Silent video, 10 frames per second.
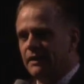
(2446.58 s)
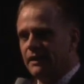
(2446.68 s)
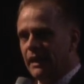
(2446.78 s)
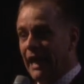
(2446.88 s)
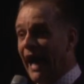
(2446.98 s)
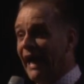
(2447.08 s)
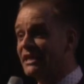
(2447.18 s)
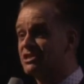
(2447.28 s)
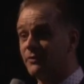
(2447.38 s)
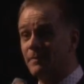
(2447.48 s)

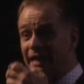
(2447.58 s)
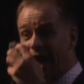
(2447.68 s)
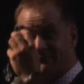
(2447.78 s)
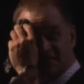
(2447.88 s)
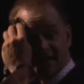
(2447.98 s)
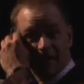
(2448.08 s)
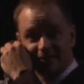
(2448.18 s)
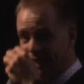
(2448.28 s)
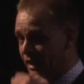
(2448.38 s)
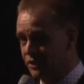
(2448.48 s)
Lies from the adversary
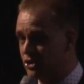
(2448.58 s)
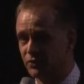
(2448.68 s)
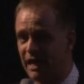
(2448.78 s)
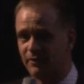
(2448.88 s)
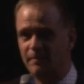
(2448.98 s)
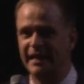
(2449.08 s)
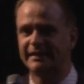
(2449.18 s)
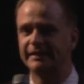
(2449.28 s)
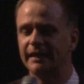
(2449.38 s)
telling you you'll never make it.